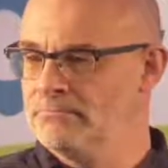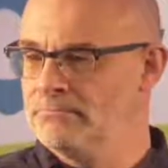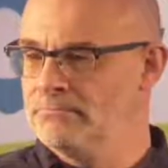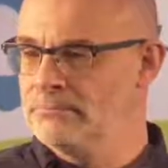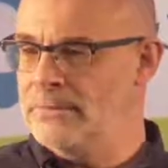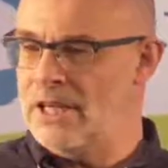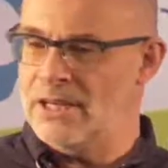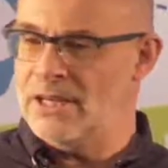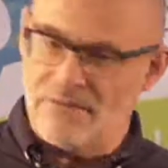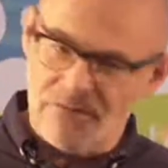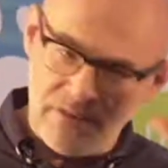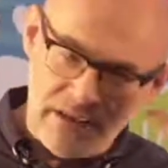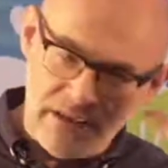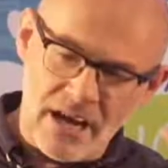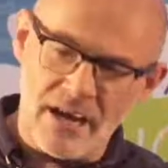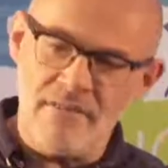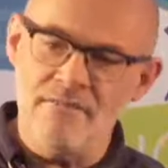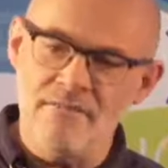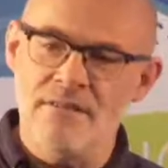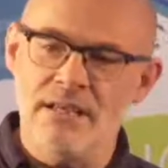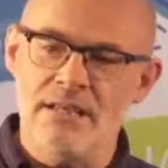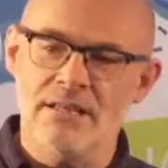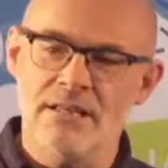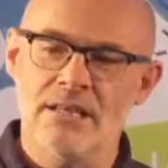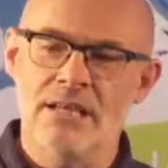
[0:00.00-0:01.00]
And if they have
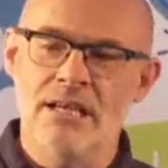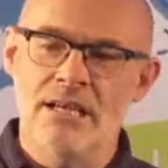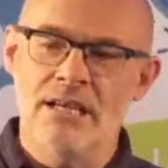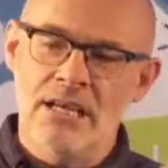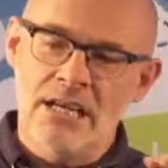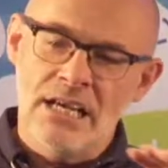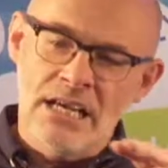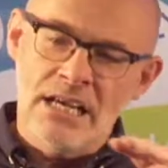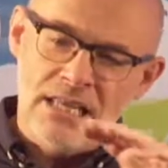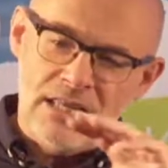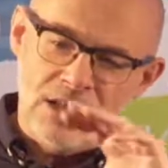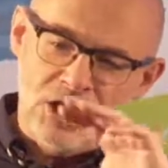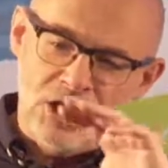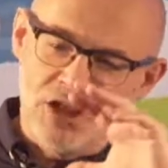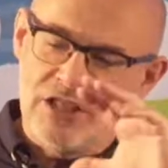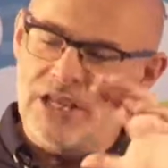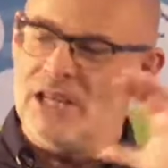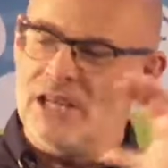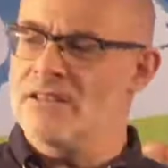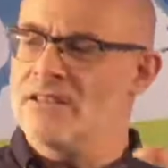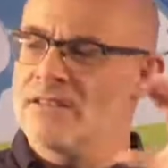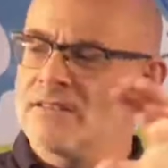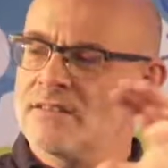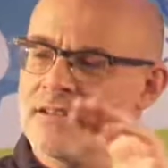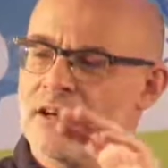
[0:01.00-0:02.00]
that,
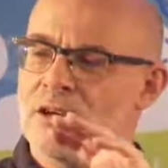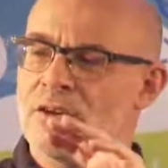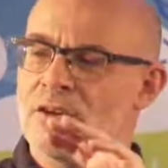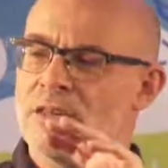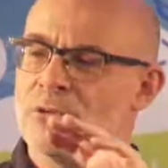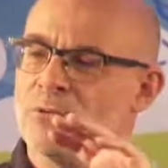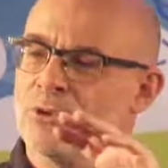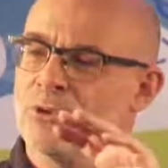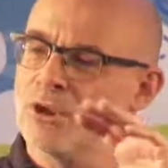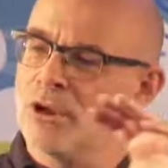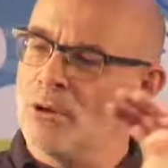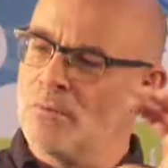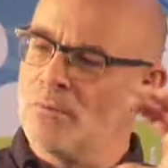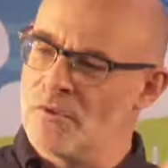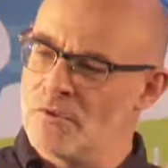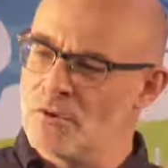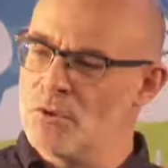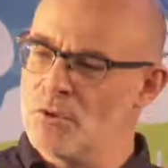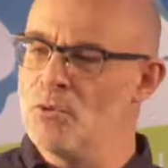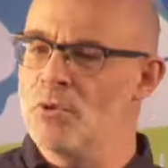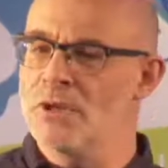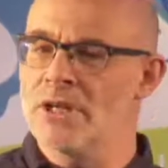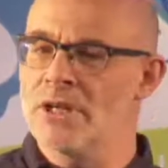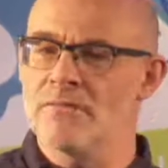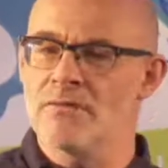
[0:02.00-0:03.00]
chances are they will come through
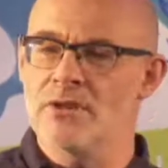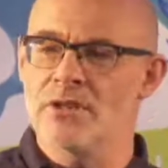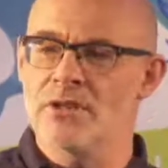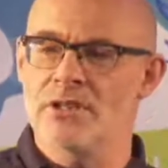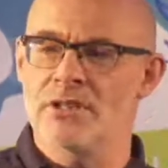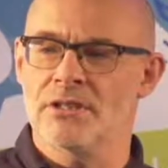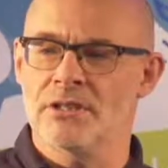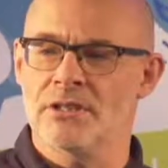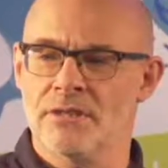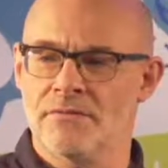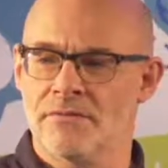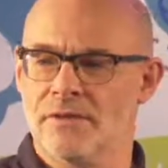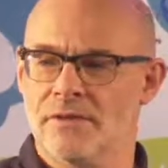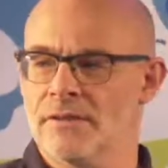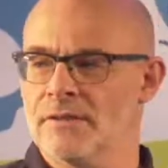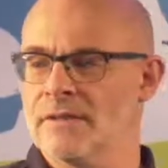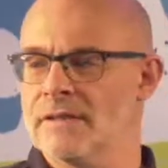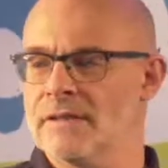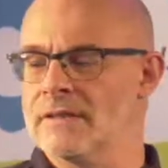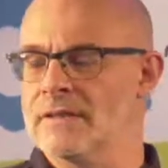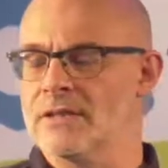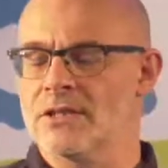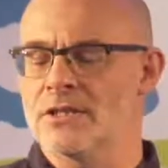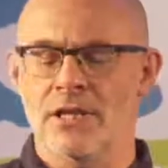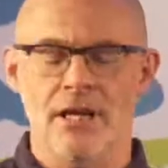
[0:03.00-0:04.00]
whatever
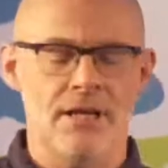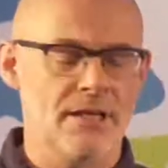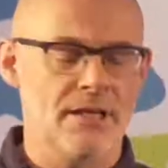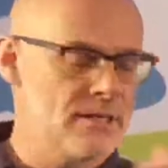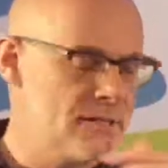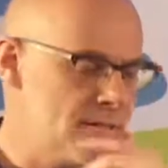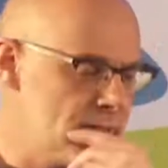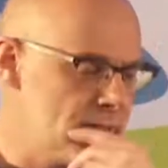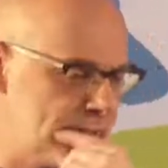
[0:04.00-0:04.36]
difficulties and challenges